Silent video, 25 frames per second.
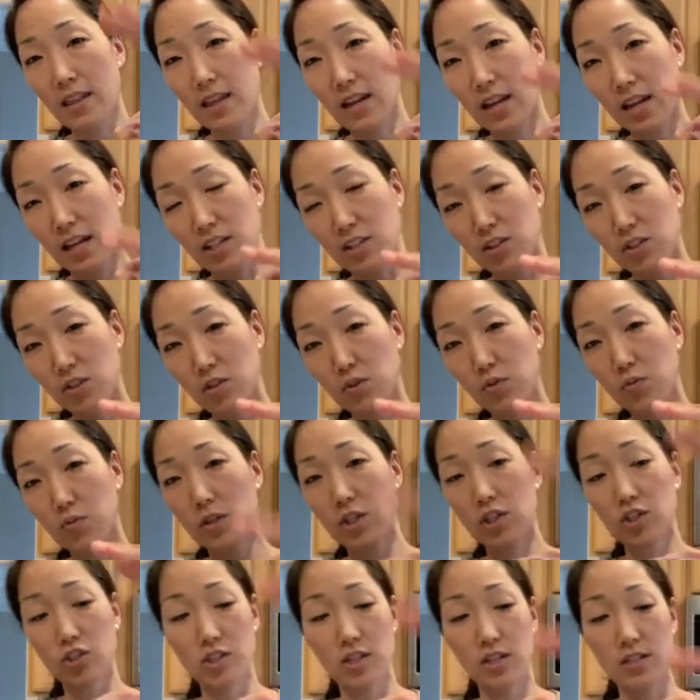and then I
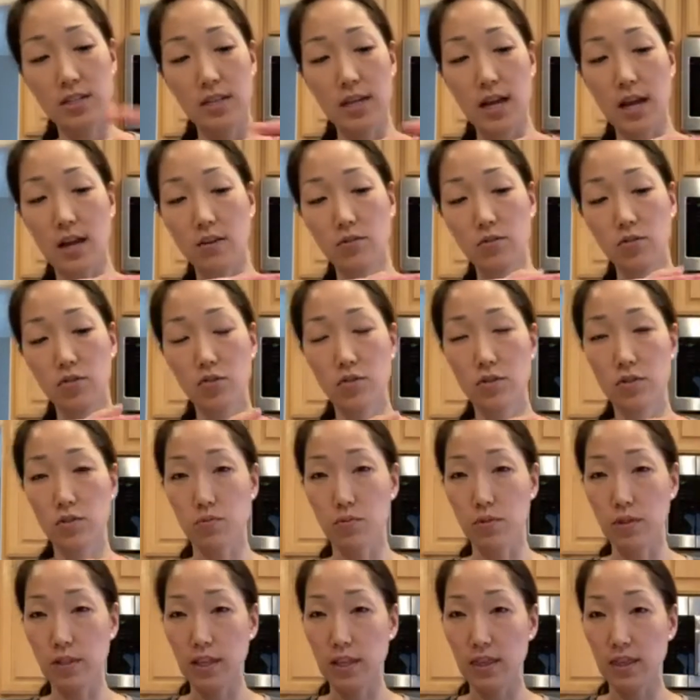squished it down so
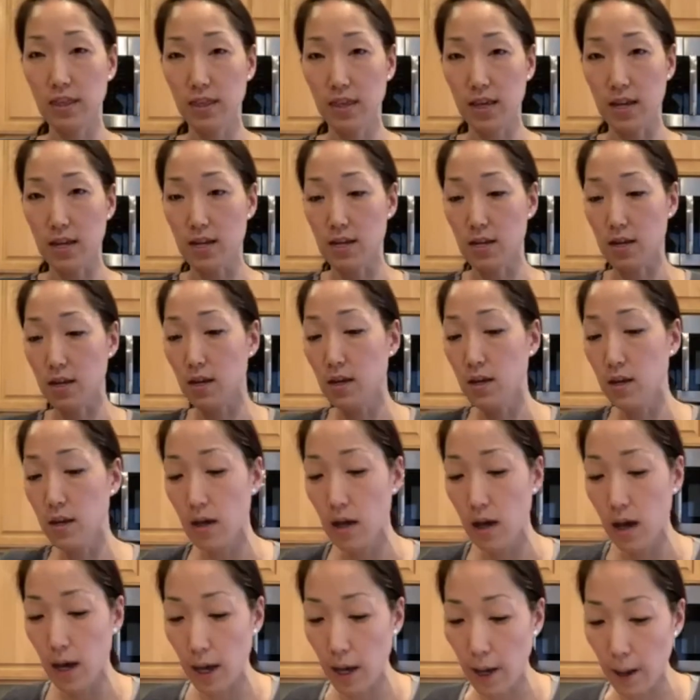it's really thin.
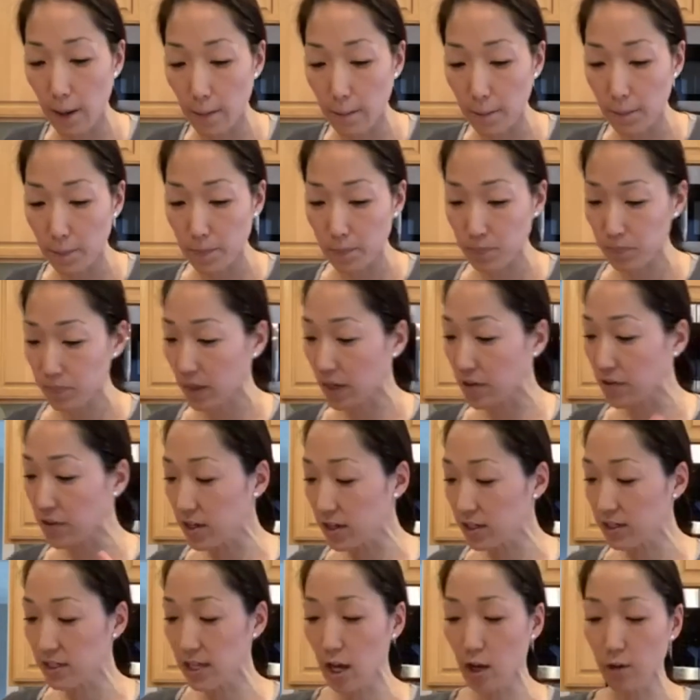
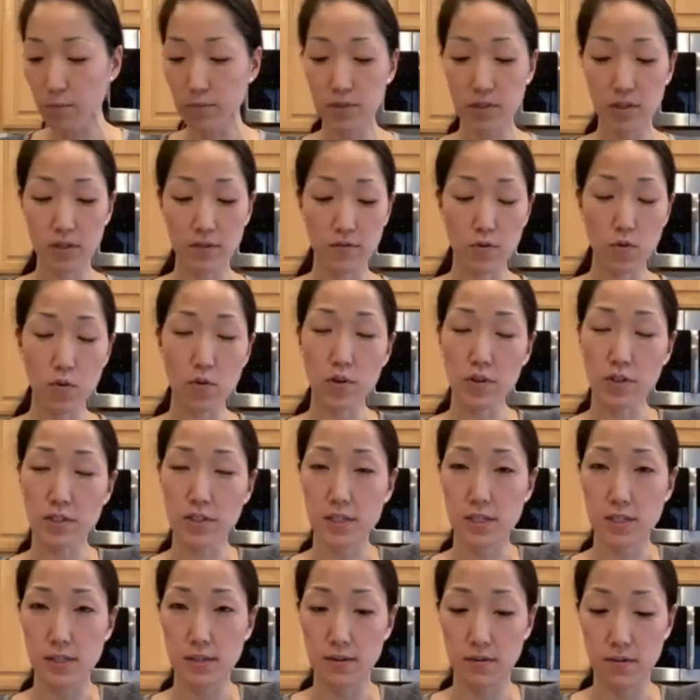This helps to, of
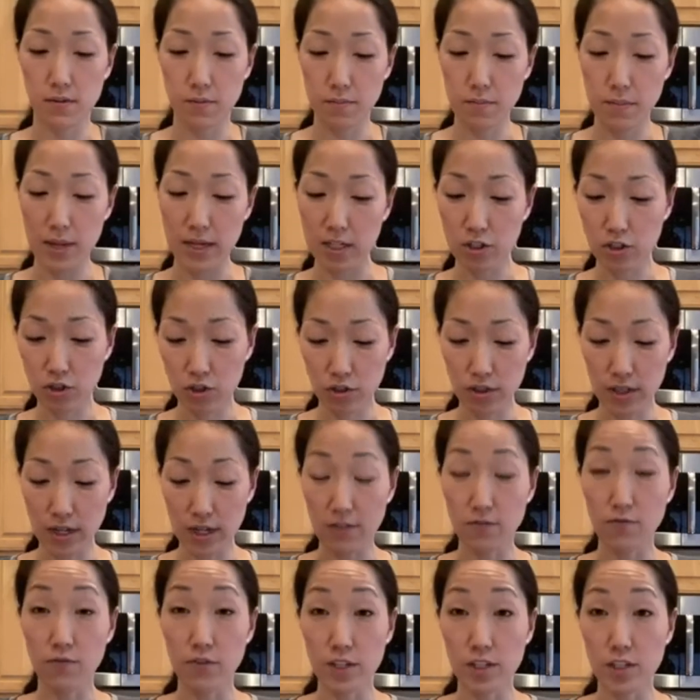course, make sure
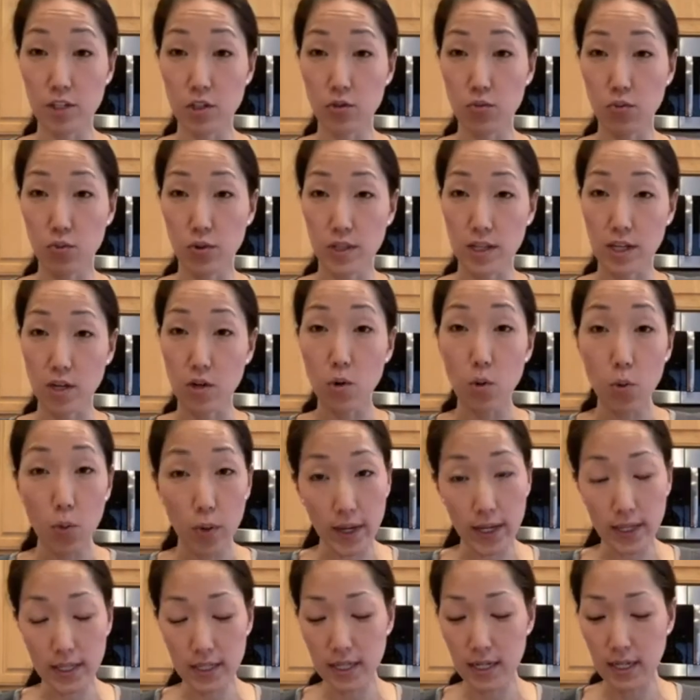that it freezes really
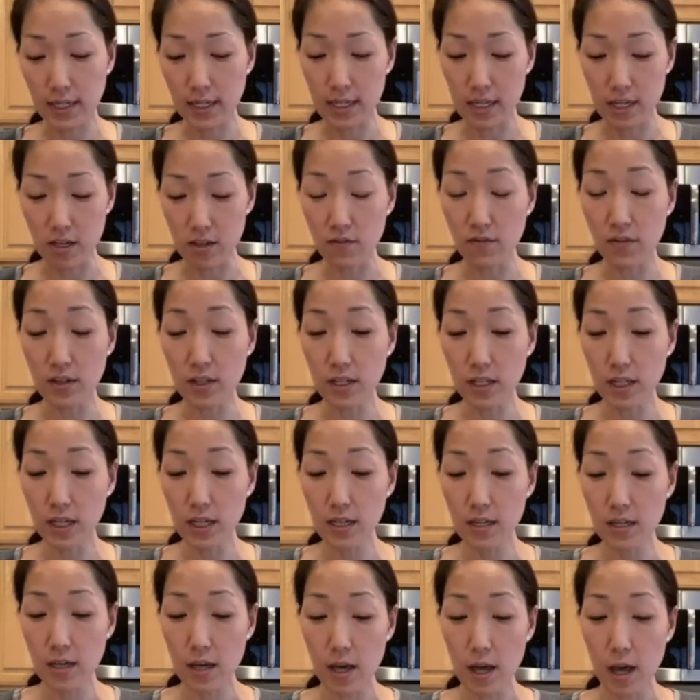quickly and
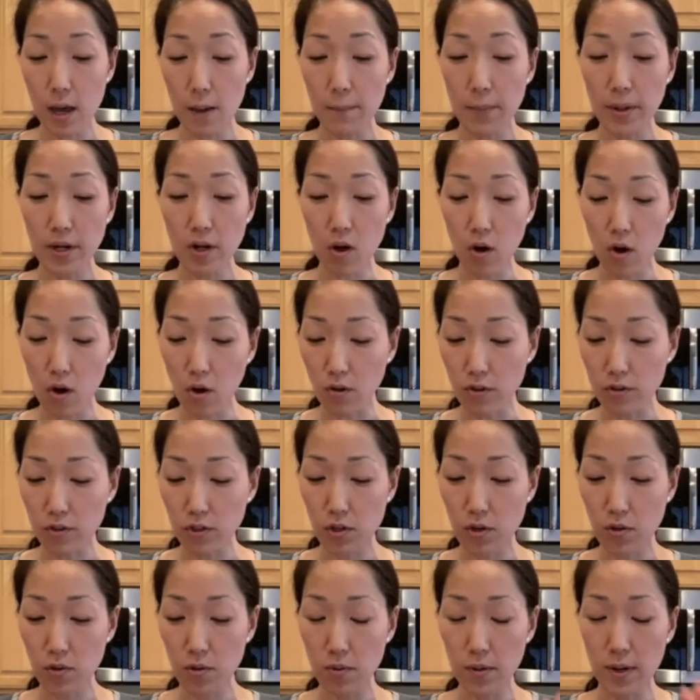evenly, but
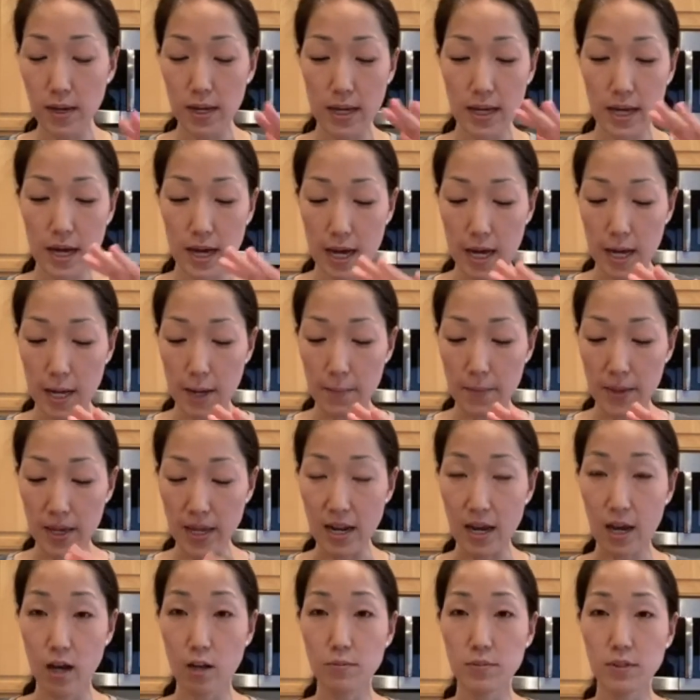also
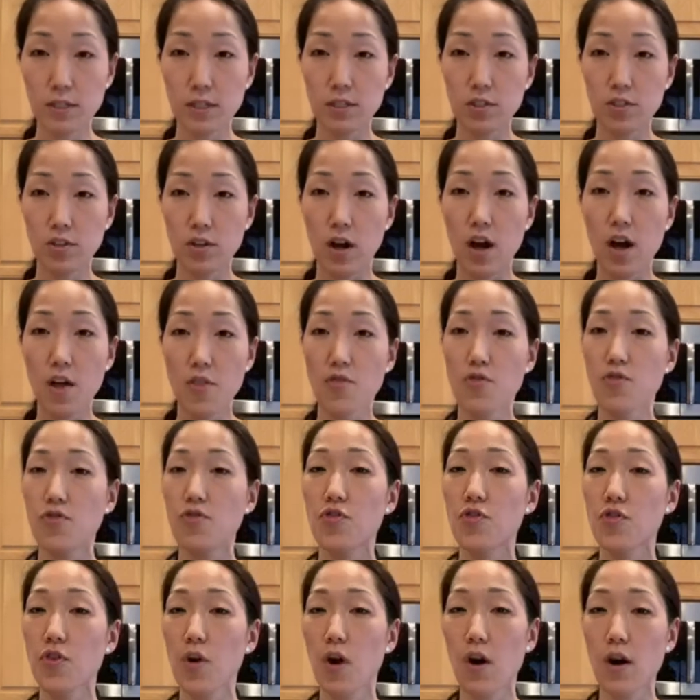it helps us to
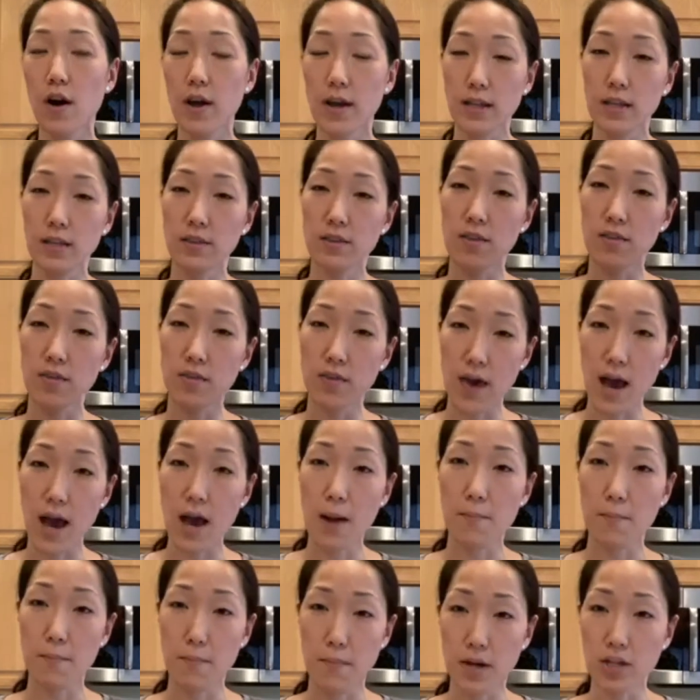unthaw it
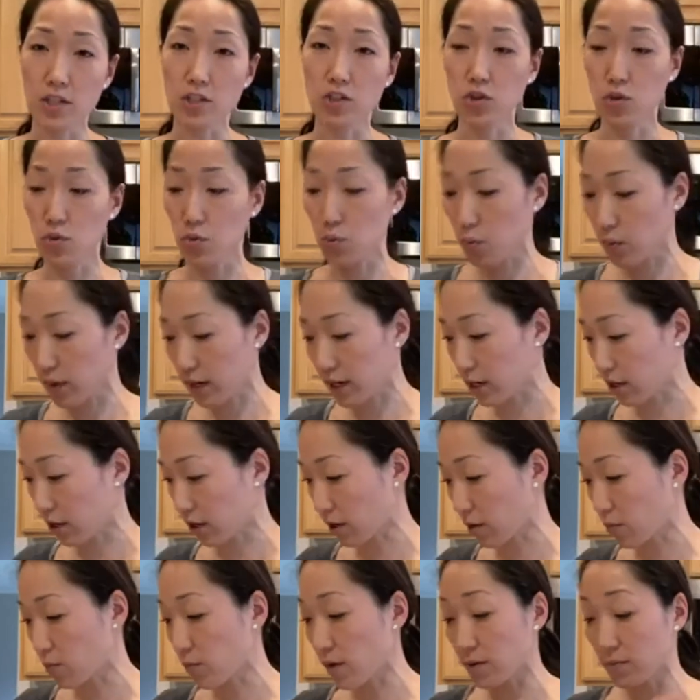that much
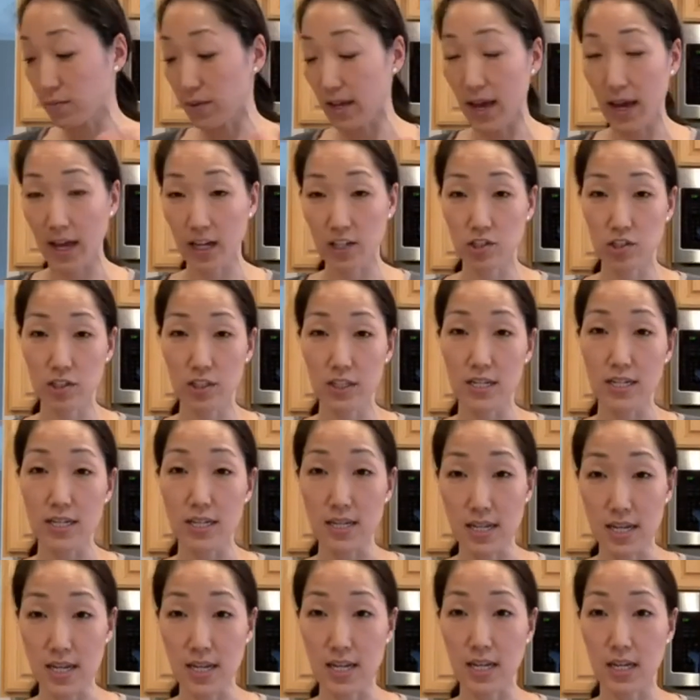quicker when we actually
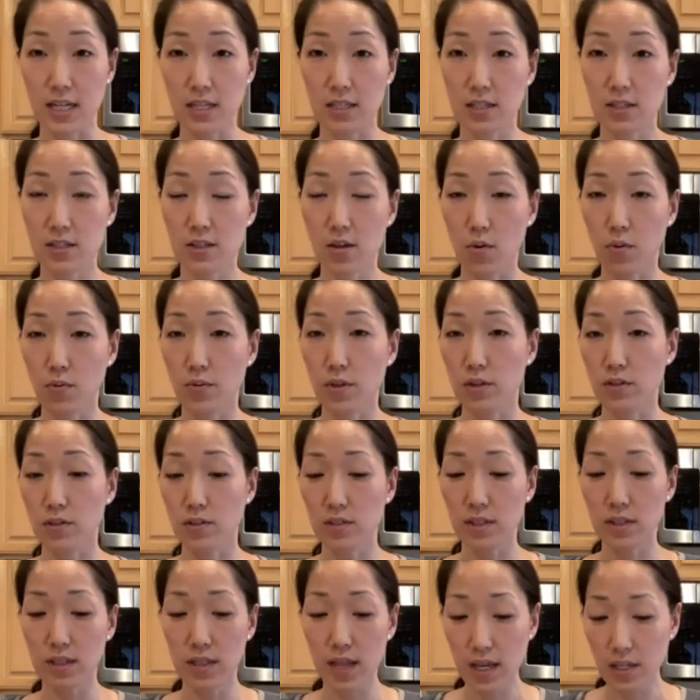need it. So
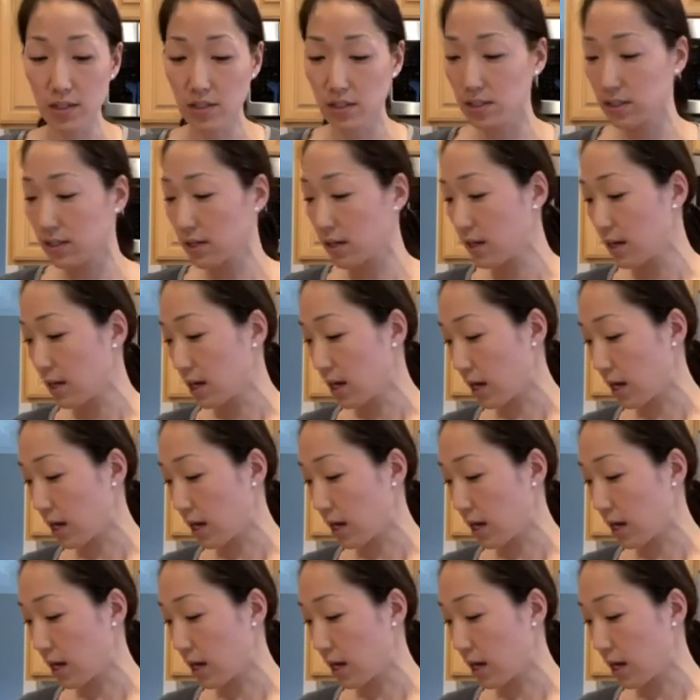there's less